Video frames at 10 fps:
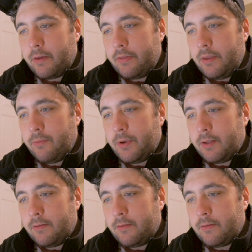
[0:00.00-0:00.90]
I think we
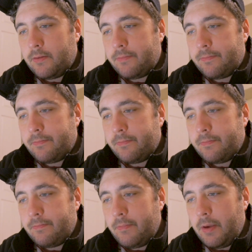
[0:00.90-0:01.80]
could
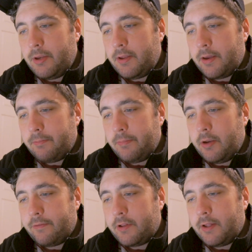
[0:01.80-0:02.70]
maybe take a
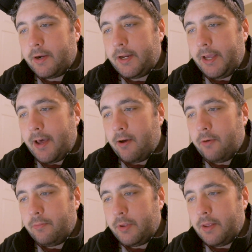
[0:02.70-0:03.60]
bit of clarity
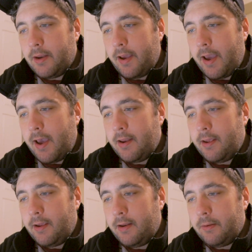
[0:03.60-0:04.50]
out, but then add
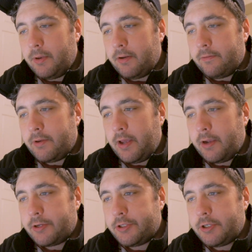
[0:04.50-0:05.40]
in a bit of
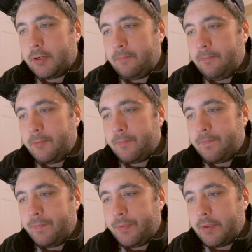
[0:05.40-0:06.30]
texture.
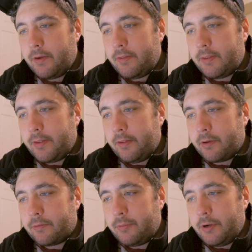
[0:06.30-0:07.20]
I think that
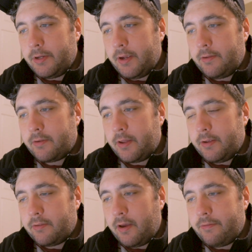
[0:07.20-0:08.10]
looks pretty nice. Kind
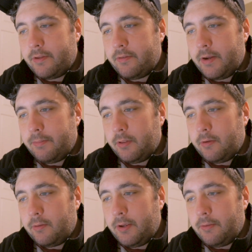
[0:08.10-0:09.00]
of softens it up a
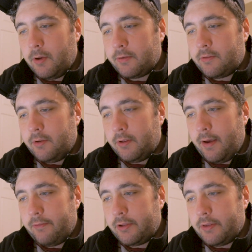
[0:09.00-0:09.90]
little bit while still
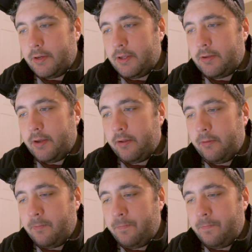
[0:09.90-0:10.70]
having the detail.